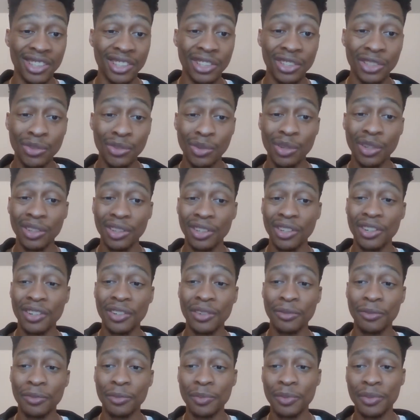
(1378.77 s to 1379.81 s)
You can
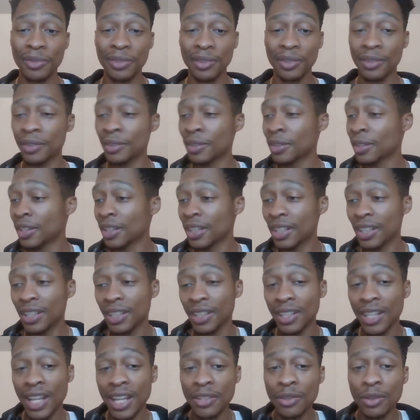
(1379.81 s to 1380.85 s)
learn.
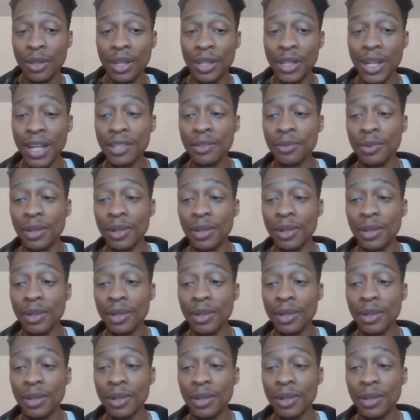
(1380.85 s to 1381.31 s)
That's what